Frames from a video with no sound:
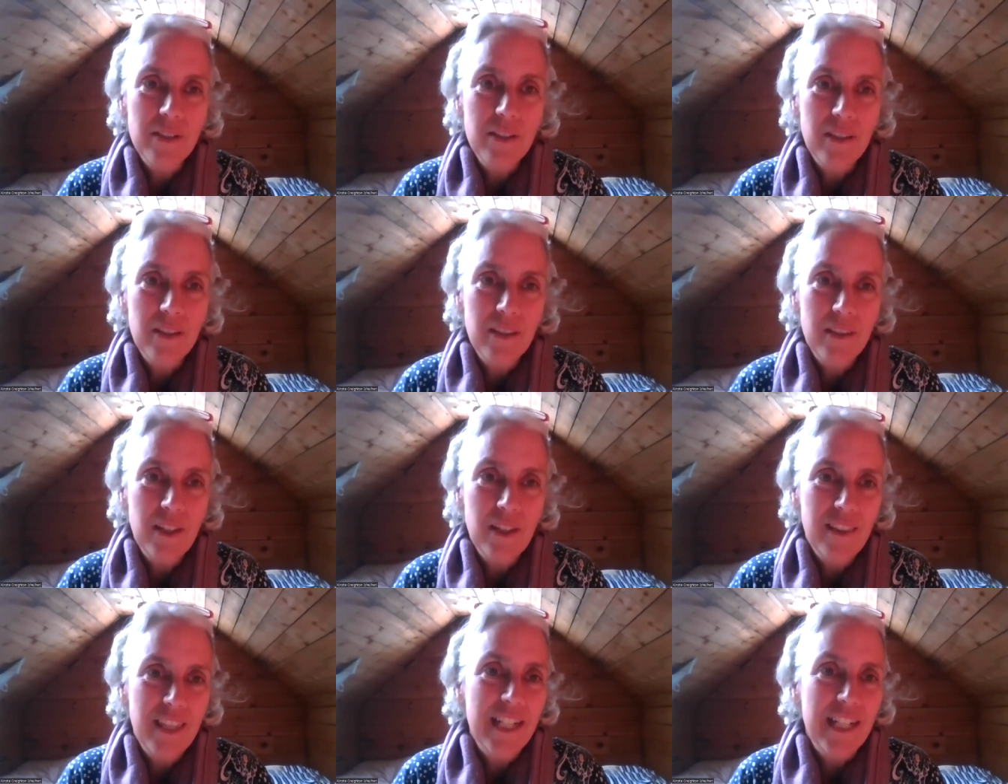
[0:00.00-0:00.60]
that
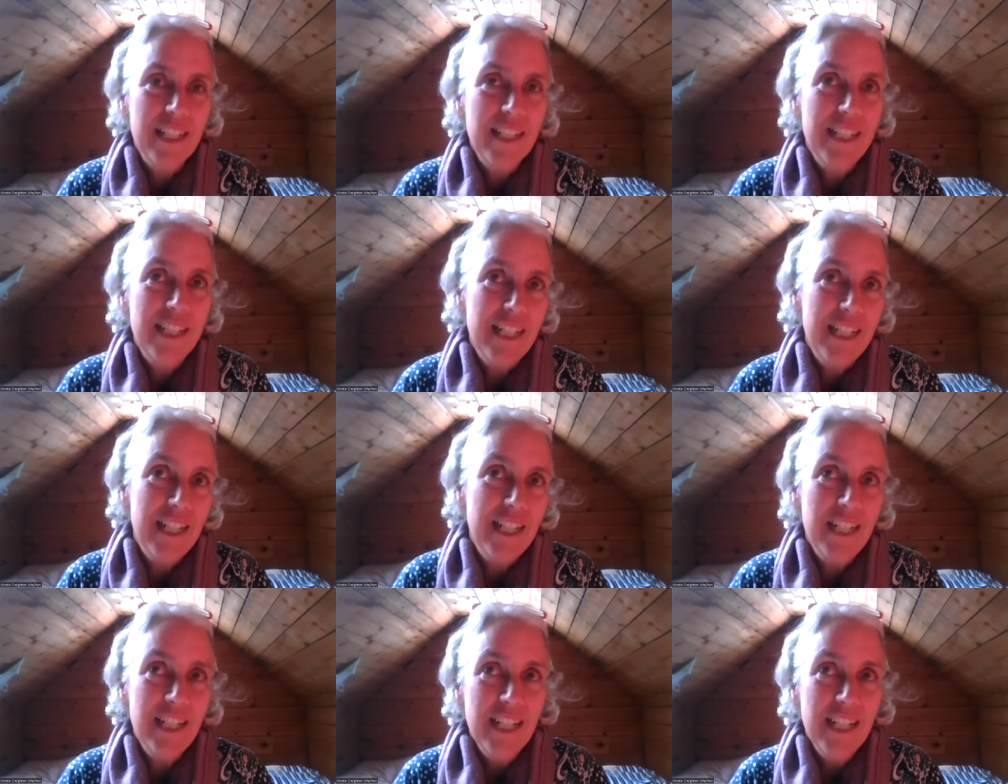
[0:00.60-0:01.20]
that they
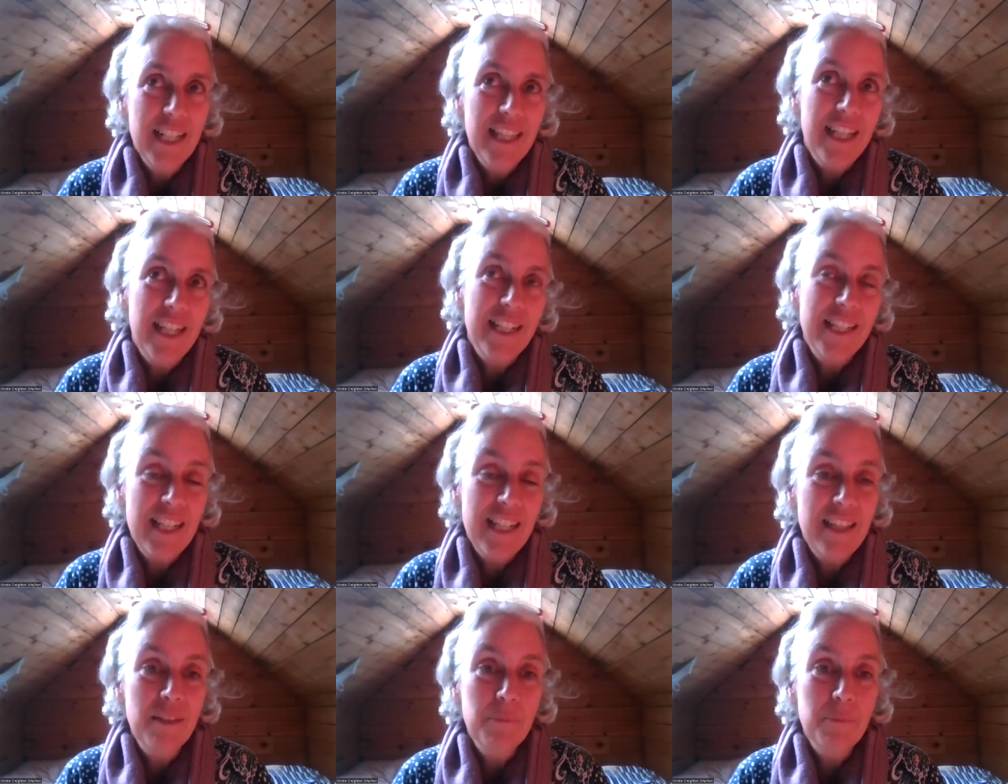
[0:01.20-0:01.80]
see they
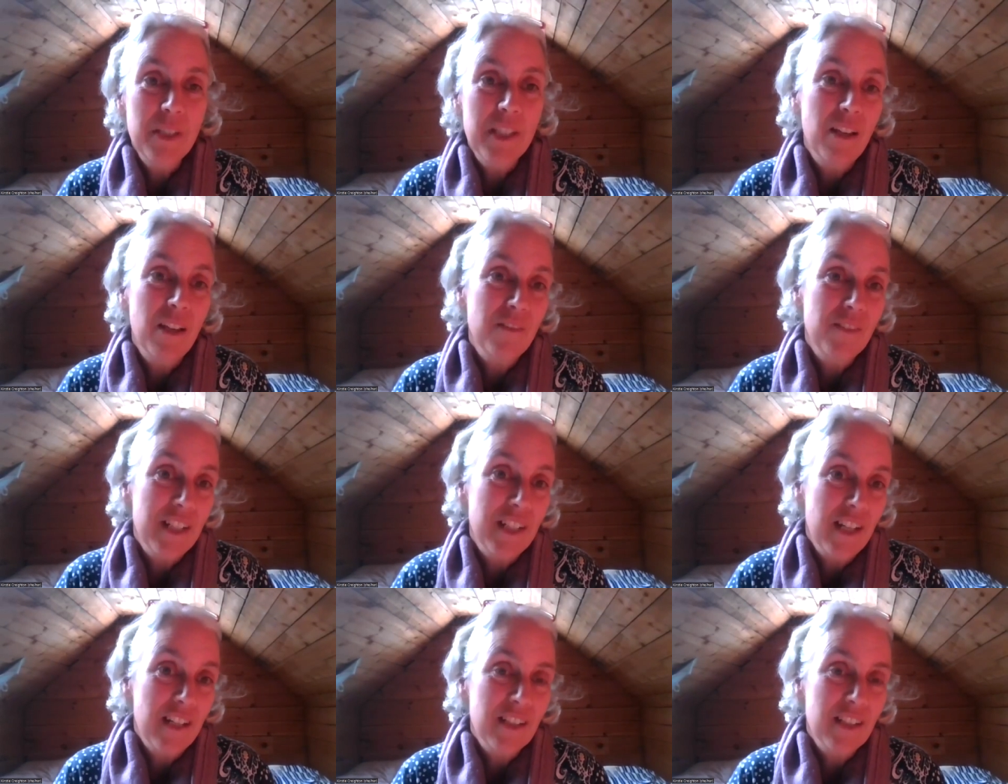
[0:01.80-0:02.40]
see
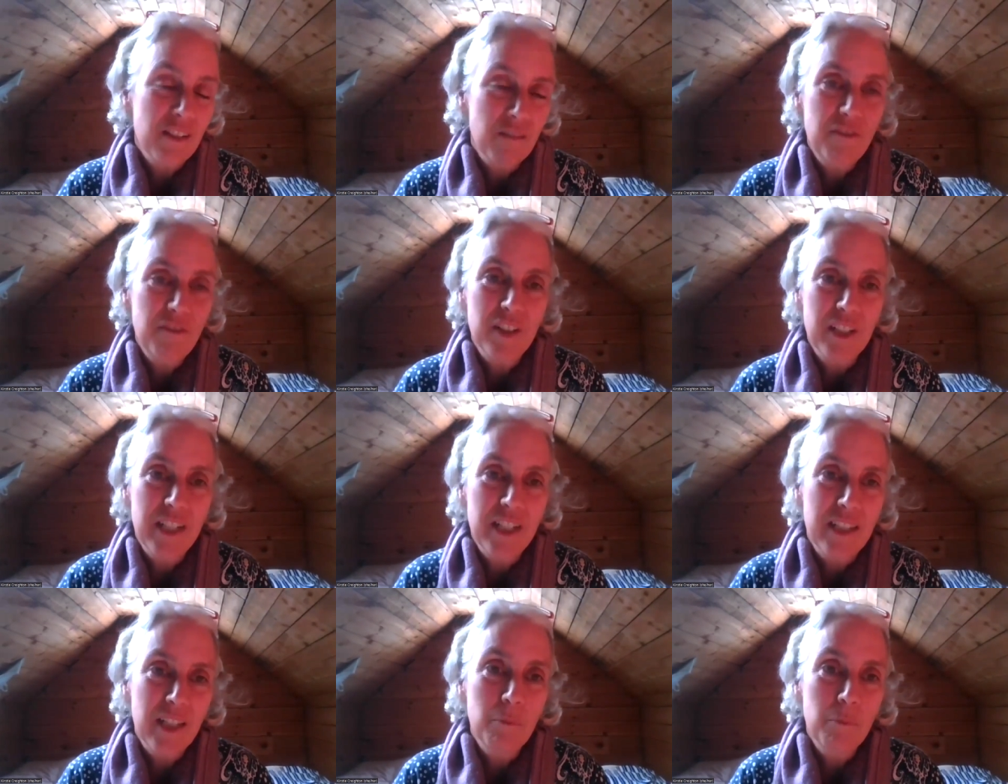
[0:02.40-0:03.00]
themselves in us and
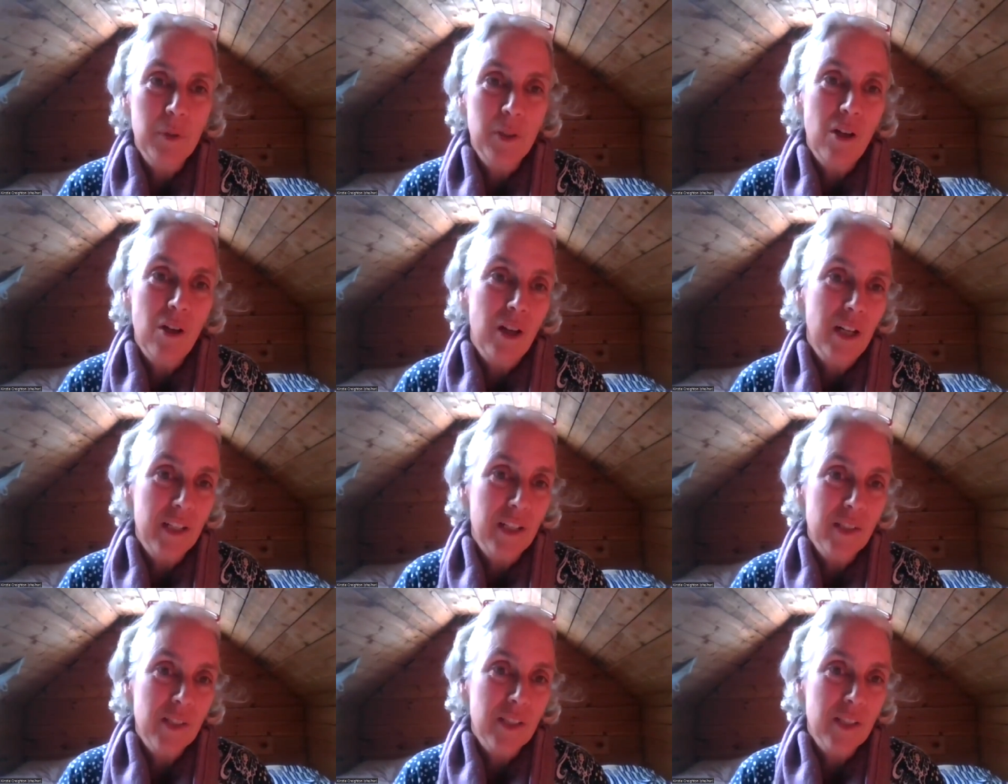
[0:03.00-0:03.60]
feel like they
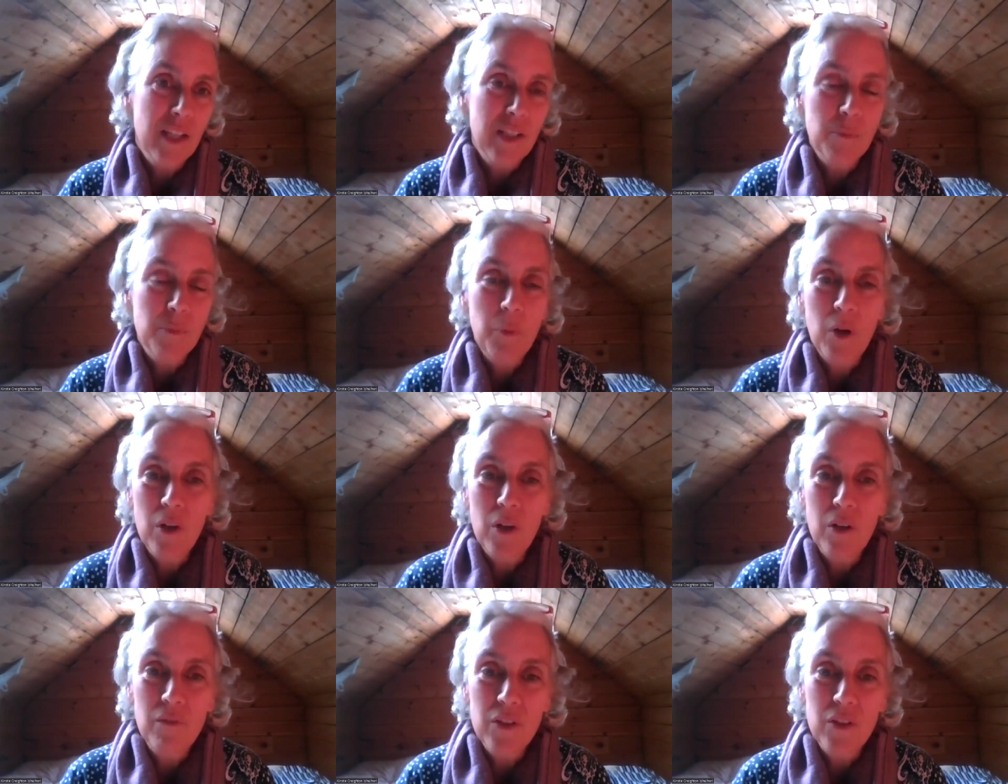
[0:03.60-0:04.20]
belong as as
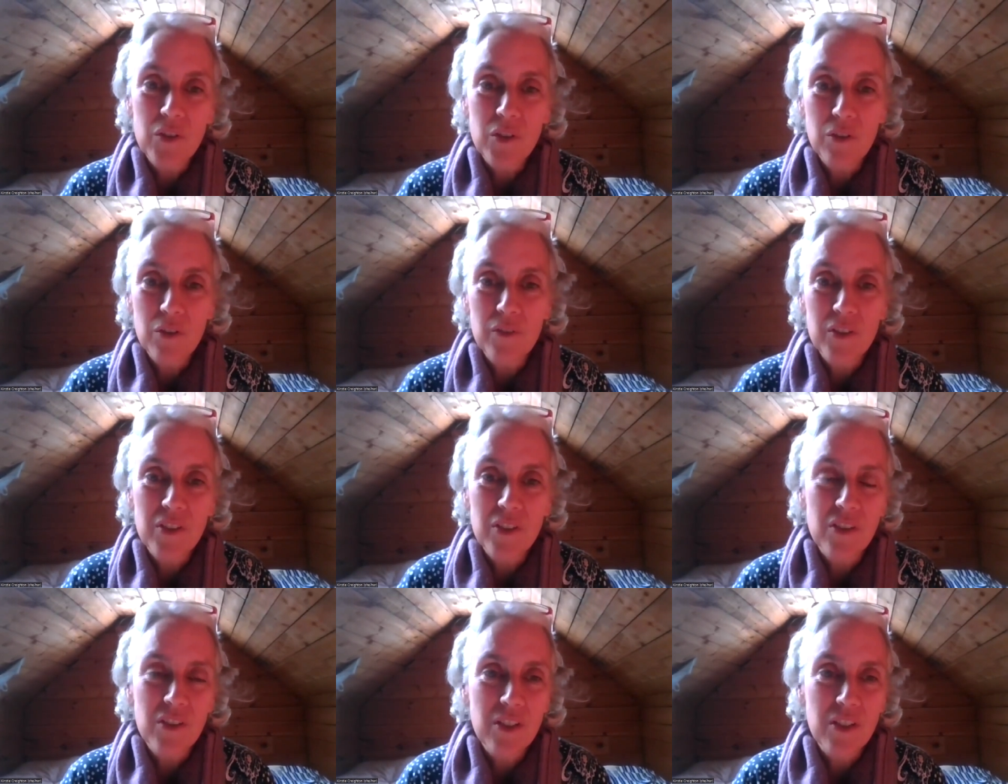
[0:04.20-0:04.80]
part of the
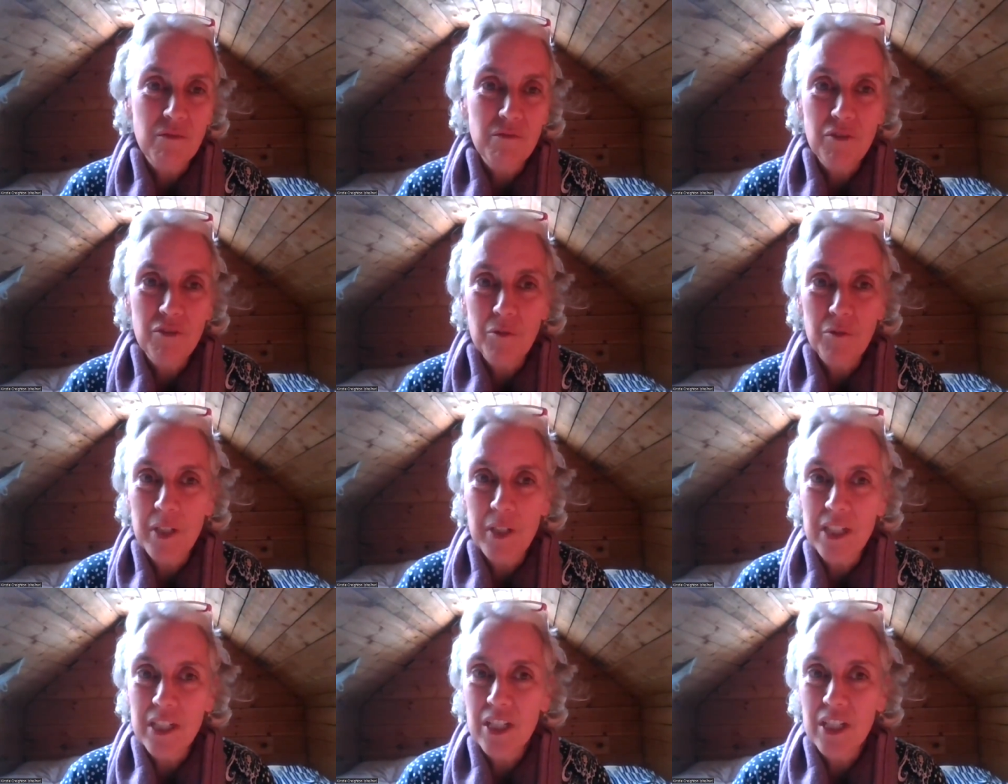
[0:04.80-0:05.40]
services and
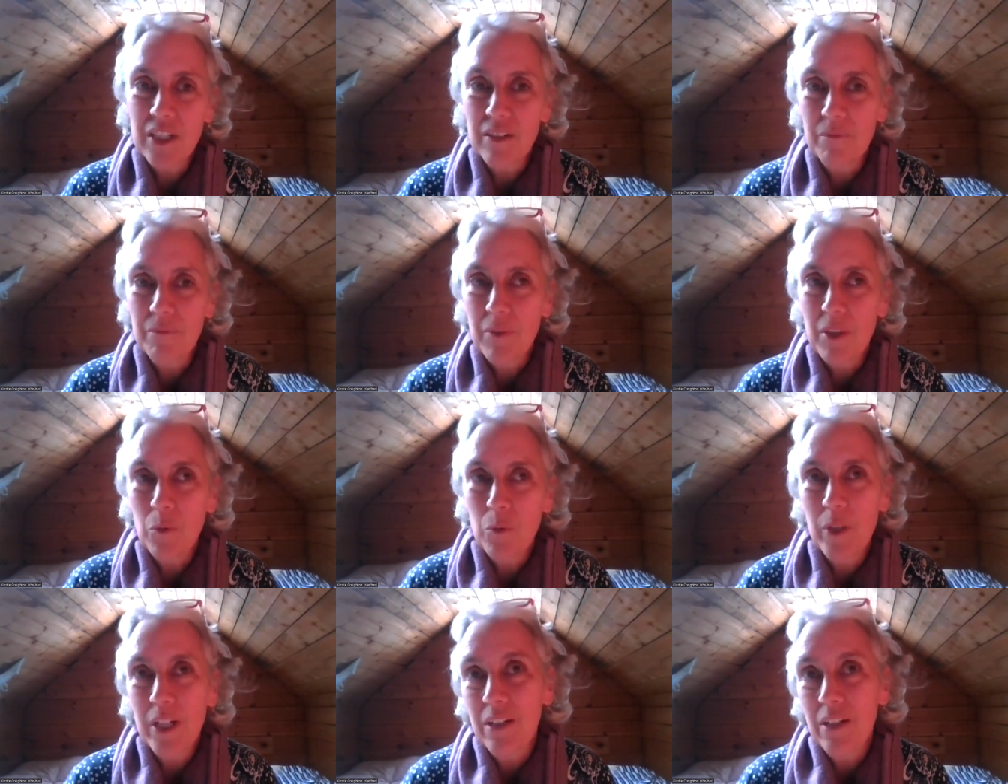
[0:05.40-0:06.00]
information
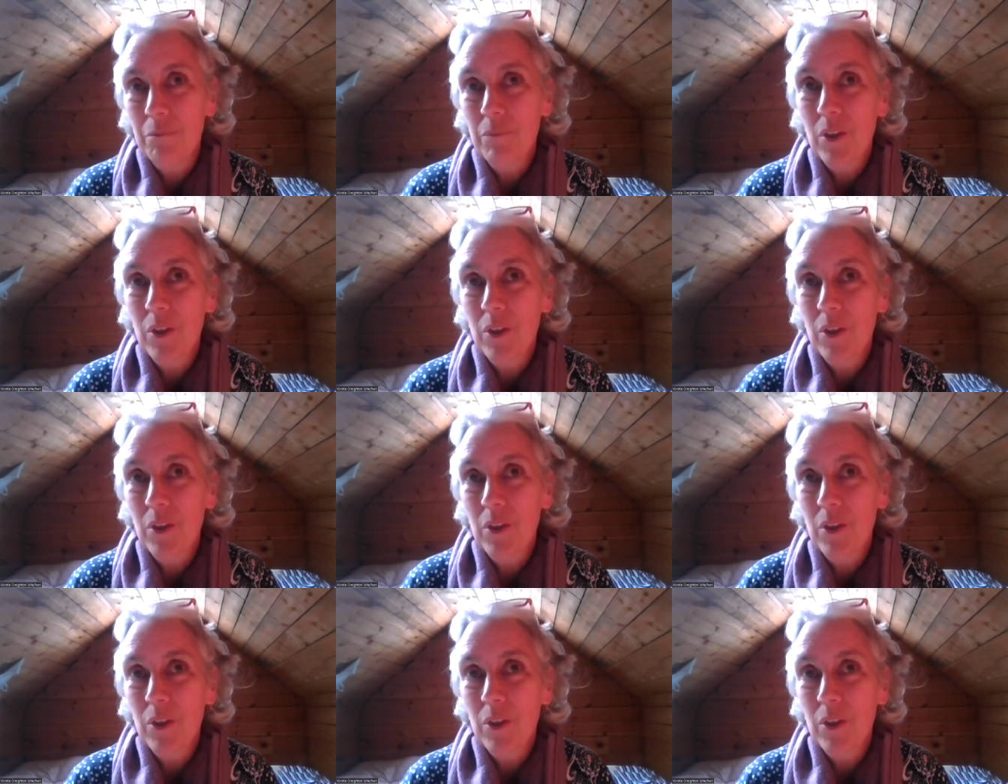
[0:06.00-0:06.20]
that we